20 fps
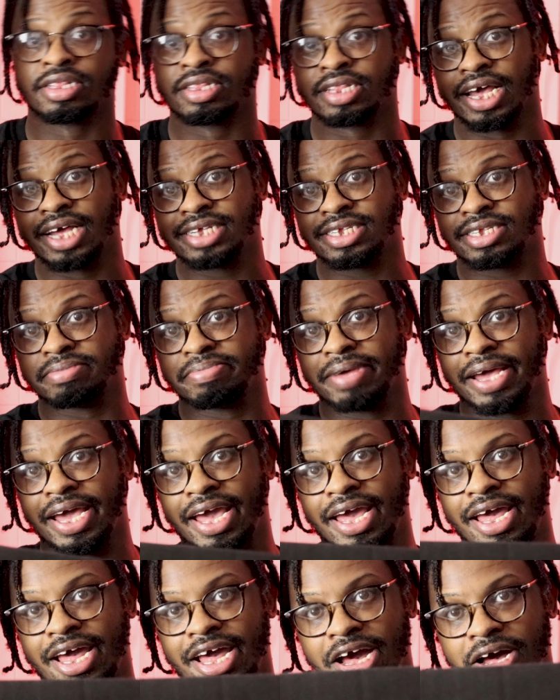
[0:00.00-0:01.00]
desk
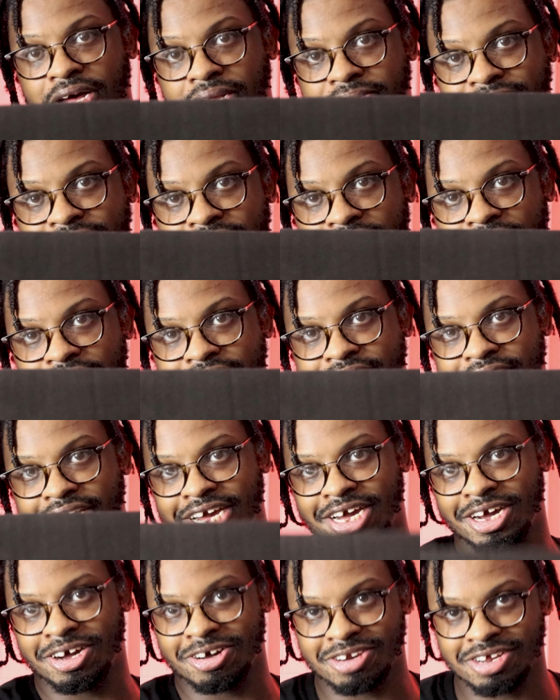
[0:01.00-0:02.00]
mat upside
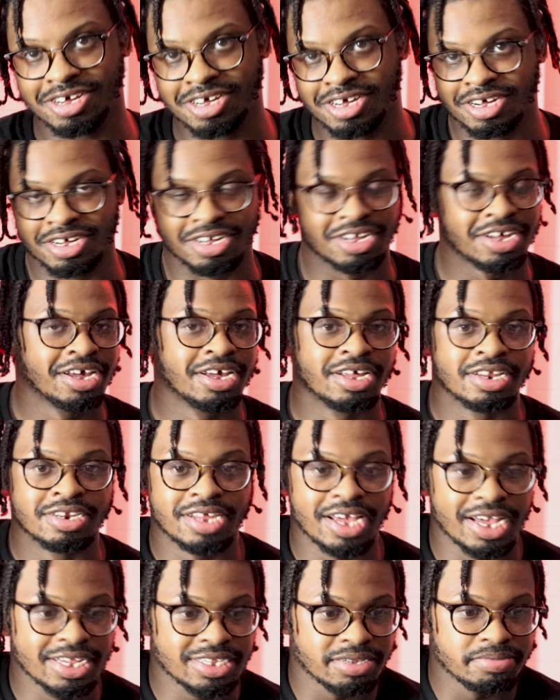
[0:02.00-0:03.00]
down uh,
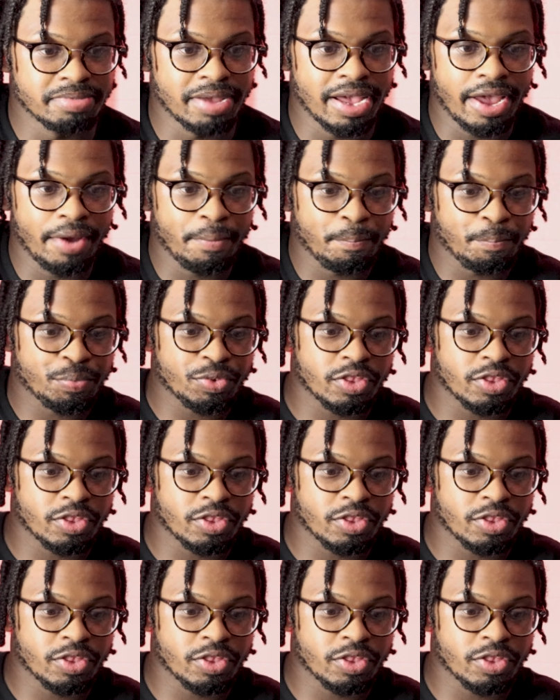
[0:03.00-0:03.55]
desk mat.